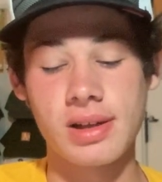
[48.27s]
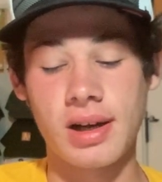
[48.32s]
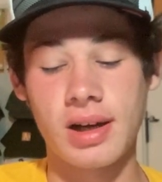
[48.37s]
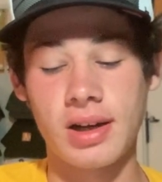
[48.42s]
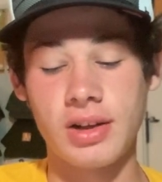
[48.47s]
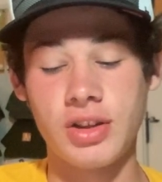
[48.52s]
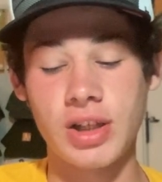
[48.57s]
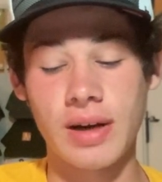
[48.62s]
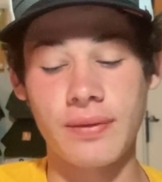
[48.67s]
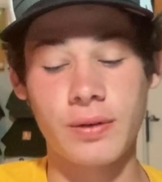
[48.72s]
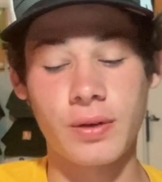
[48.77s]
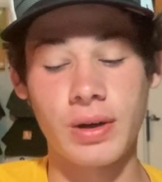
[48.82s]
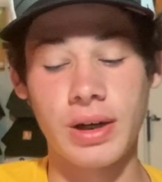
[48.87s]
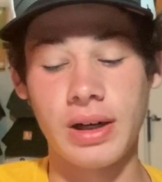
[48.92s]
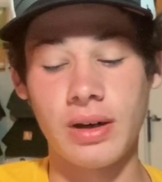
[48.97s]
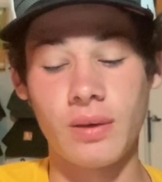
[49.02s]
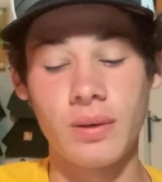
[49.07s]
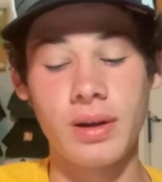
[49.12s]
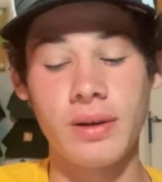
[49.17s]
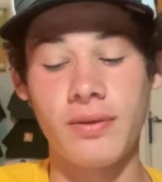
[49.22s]
Uh, Jeff
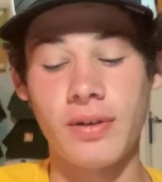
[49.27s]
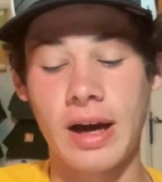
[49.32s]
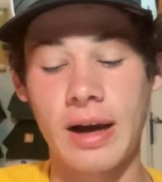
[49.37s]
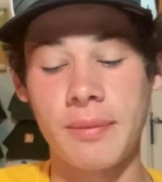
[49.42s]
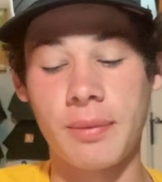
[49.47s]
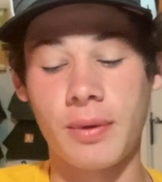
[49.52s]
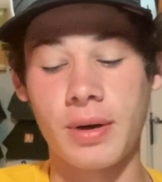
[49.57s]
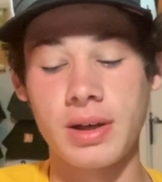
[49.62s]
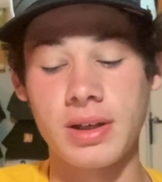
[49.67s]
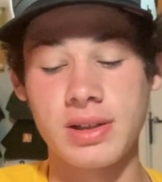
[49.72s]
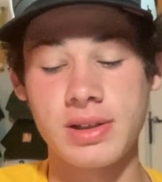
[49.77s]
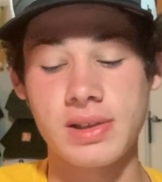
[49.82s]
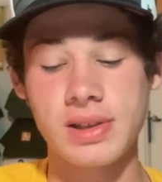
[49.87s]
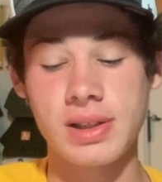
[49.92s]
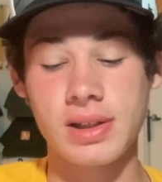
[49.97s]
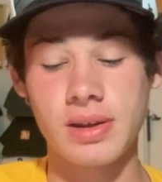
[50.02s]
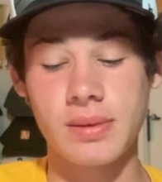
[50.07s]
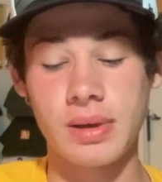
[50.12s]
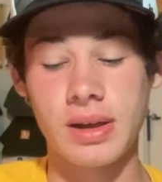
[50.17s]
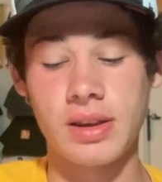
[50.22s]
Green only 5
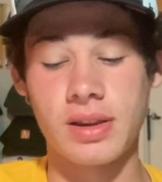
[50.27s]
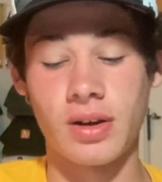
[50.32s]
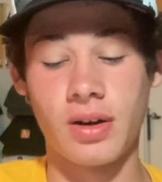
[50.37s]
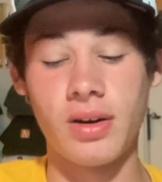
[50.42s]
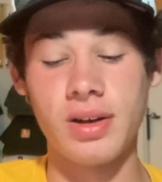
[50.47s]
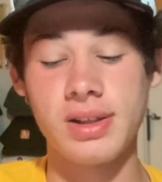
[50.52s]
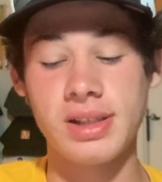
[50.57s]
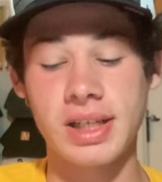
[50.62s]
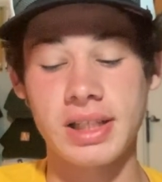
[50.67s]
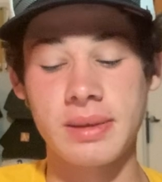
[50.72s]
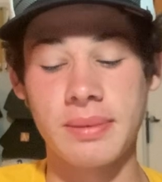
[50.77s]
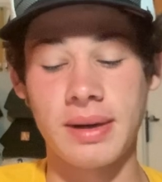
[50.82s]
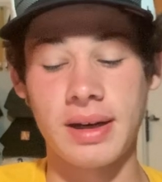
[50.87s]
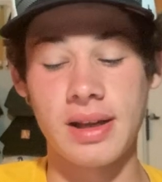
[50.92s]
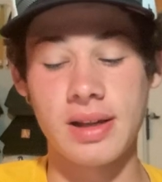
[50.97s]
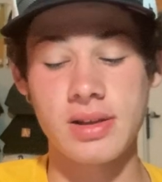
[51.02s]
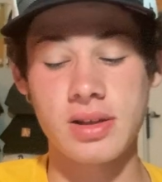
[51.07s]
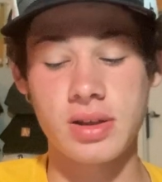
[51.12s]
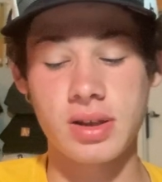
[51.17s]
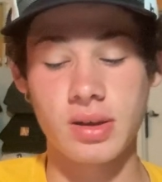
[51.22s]
points in 36
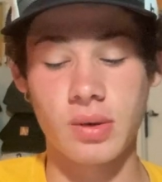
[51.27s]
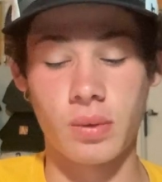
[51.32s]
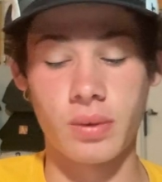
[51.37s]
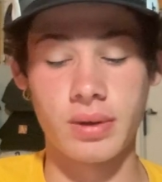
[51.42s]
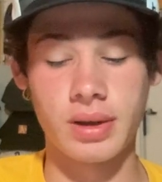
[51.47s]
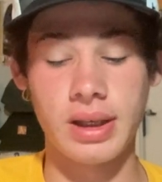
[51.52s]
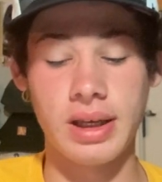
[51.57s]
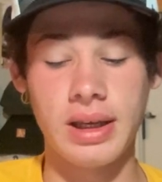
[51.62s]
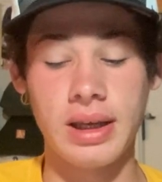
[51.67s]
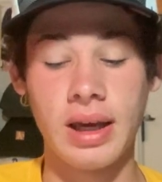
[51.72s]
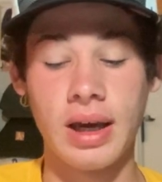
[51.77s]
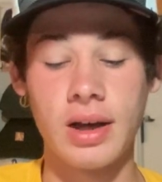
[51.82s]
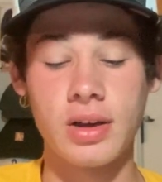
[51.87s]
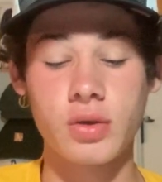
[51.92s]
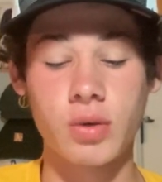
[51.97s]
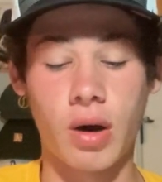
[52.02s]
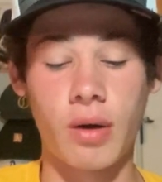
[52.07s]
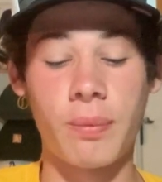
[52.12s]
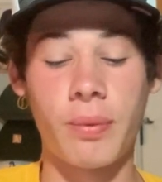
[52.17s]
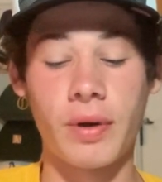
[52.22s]
minutes. Only
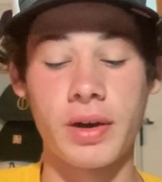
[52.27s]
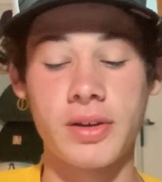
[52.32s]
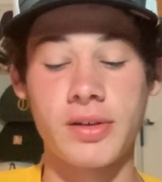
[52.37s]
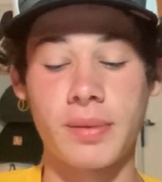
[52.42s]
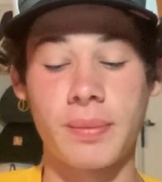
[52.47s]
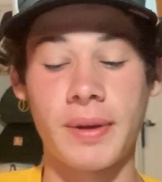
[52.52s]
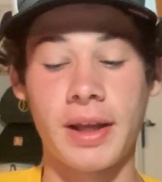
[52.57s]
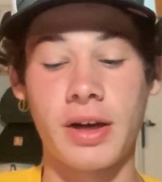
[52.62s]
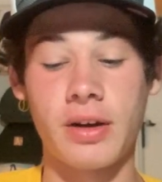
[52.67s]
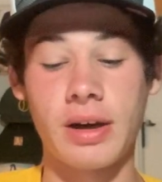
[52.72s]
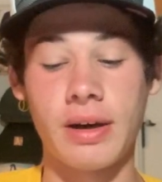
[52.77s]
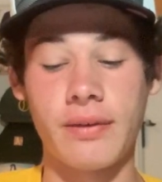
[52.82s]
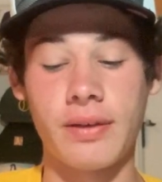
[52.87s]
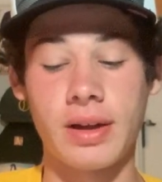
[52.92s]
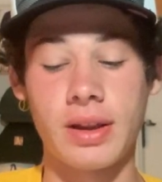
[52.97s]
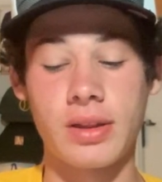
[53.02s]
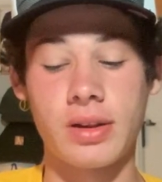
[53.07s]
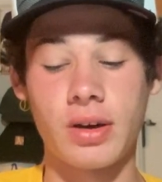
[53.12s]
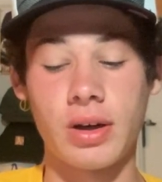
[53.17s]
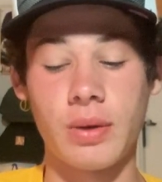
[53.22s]
12 points for Blake Griffin
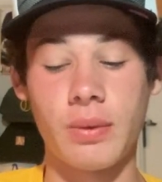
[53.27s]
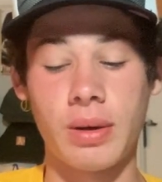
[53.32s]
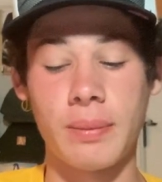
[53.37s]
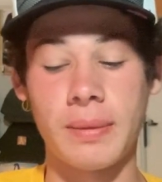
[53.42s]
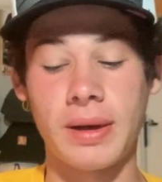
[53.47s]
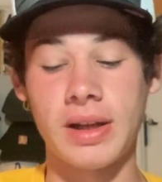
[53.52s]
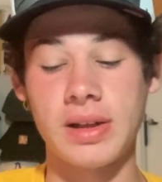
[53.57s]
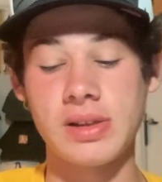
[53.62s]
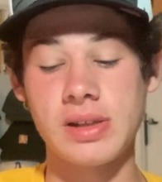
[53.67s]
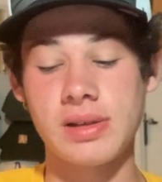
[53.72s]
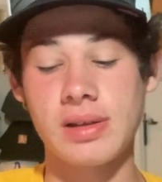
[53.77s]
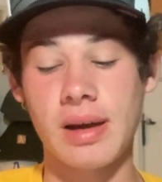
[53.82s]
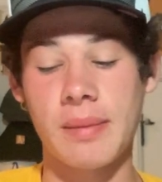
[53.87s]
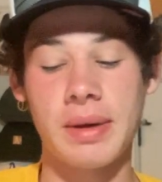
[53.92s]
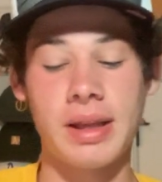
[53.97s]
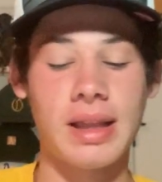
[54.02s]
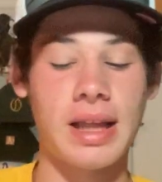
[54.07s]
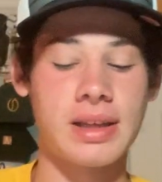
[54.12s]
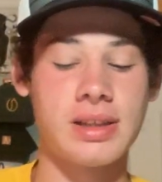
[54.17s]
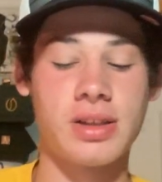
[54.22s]
in 31 minutes. I
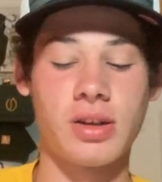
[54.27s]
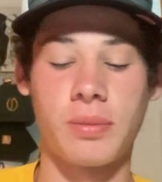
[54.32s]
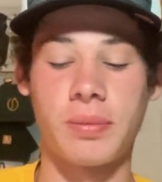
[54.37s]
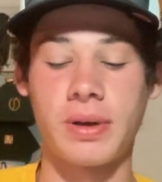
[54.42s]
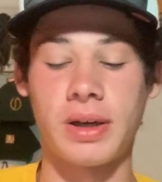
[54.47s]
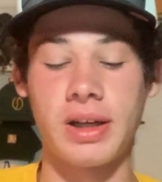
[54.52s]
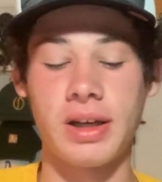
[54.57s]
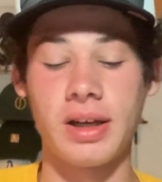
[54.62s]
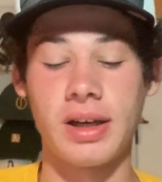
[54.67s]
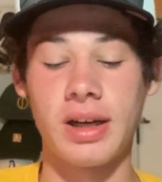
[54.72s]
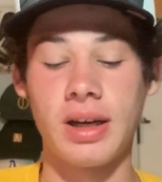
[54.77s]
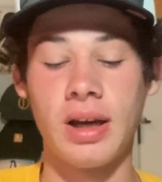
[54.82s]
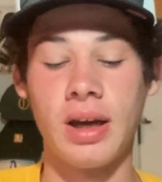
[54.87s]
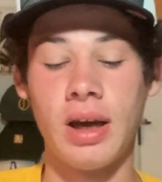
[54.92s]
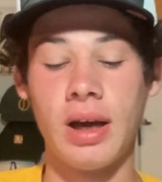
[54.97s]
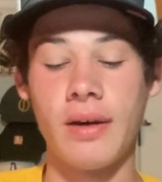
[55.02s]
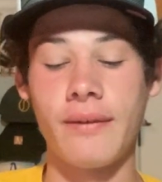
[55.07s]
mean, that's still pretty good.